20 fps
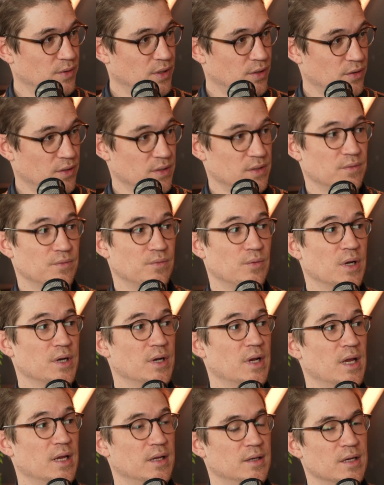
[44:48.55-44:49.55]
Because if
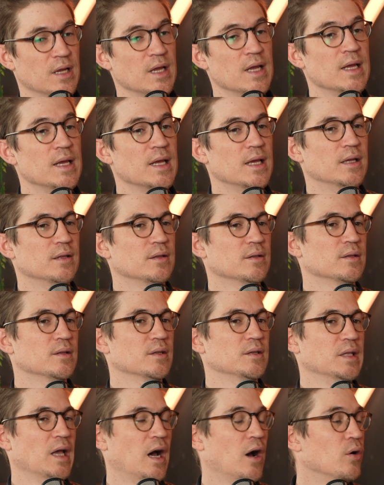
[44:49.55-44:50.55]
one in
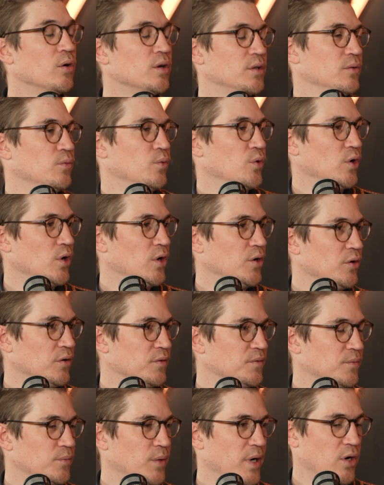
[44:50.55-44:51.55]
the world
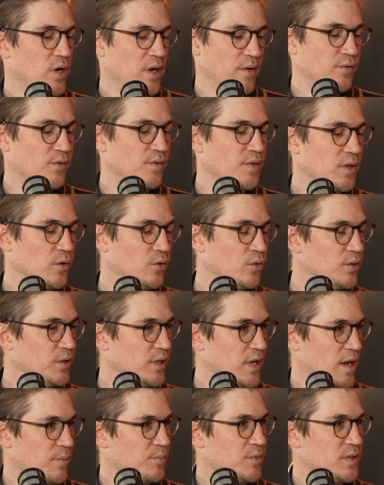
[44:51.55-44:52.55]
of where everything
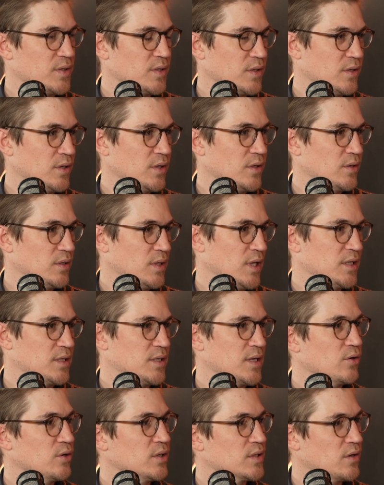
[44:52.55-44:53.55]
only happens in a,
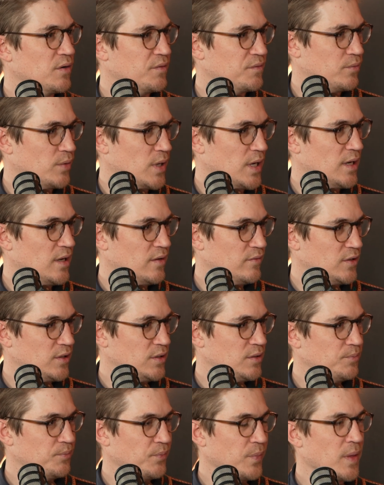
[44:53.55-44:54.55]
let's say, on a software
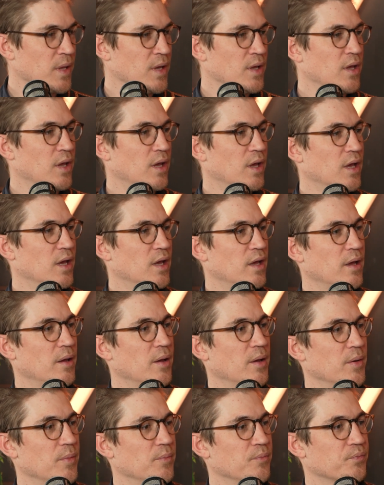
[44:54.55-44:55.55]
level,
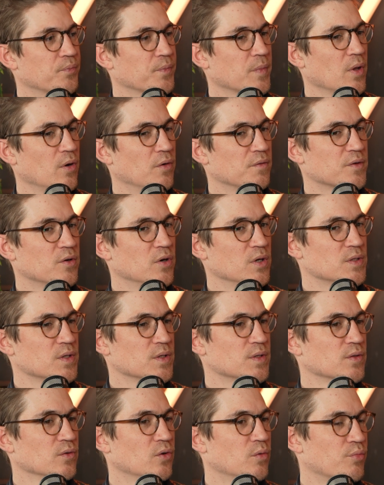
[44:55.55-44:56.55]
of course
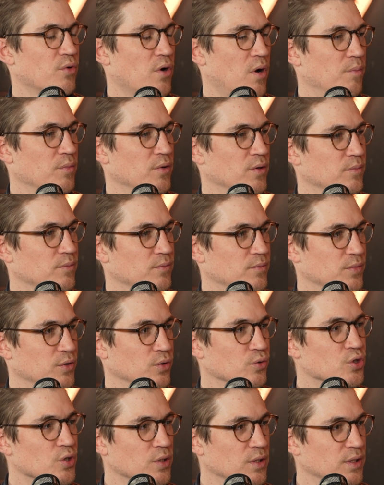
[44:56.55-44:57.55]
it's no problem
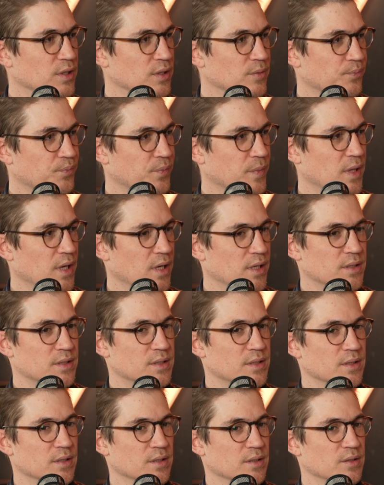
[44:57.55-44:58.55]
usually
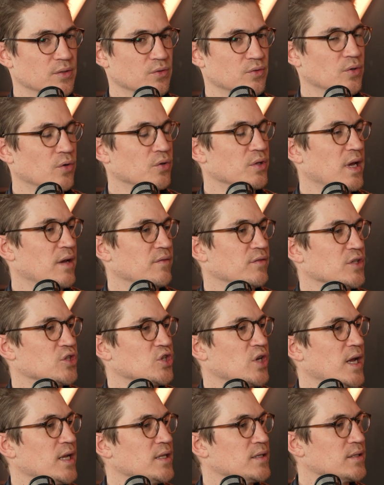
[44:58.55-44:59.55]
that you don't have a
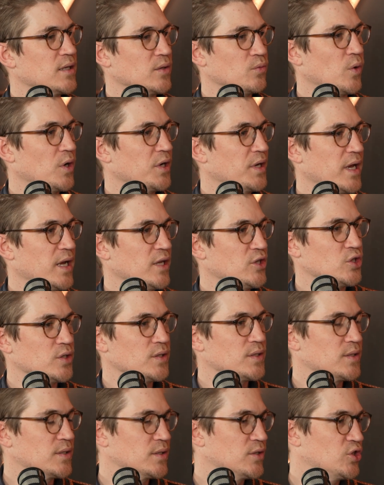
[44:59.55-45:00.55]
chance that one
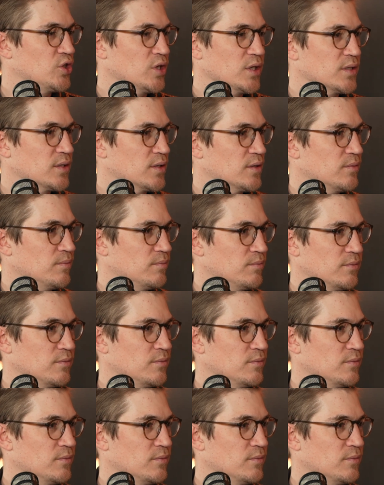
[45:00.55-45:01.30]
agent just